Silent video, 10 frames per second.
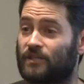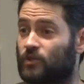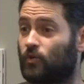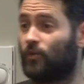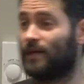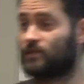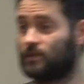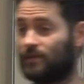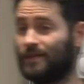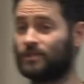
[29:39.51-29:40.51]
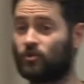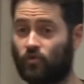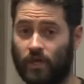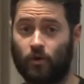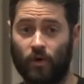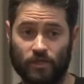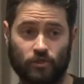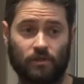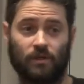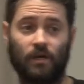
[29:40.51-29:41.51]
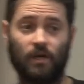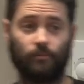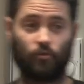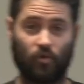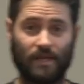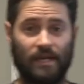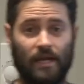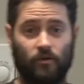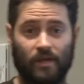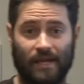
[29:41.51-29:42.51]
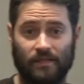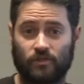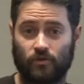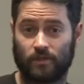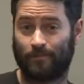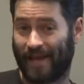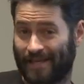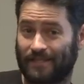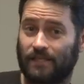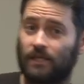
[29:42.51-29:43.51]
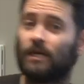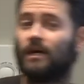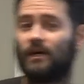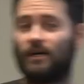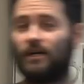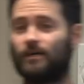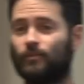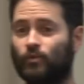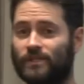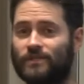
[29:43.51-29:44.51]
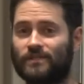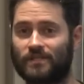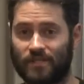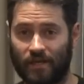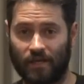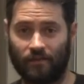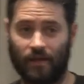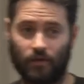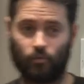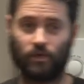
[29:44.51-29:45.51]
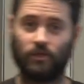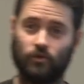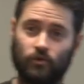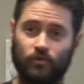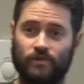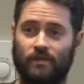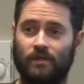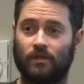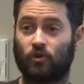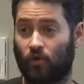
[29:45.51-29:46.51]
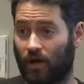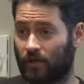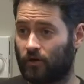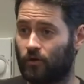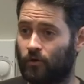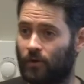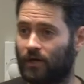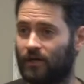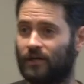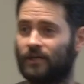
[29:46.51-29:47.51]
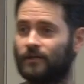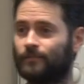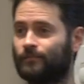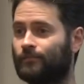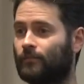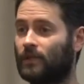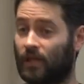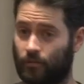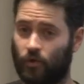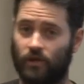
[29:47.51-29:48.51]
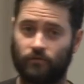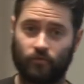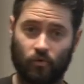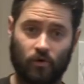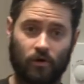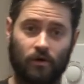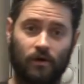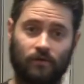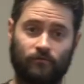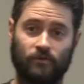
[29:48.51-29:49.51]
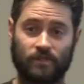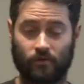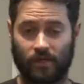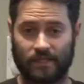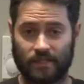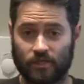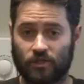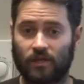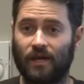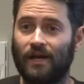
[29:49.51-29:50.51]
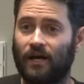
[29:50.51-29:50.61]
so that's a, that's a great question. Um, right now, the answer is badly, um, which is to say that we use the Kryo um, library for, for serialization.